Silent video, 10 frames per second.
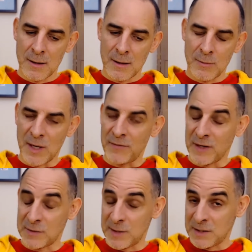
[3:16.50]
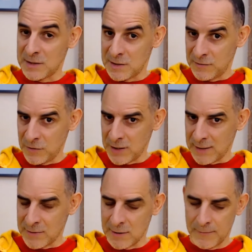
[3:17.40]
You may have experienced this a few
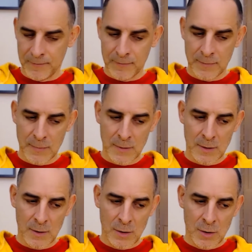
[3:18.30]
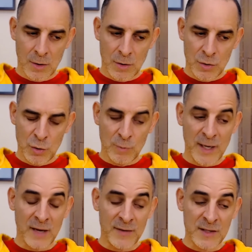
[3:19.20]
times. You may
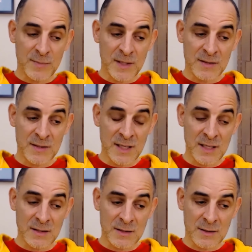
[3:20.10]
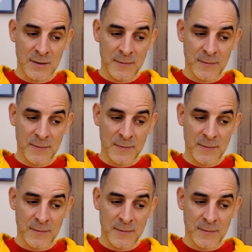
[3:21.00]
have experienced this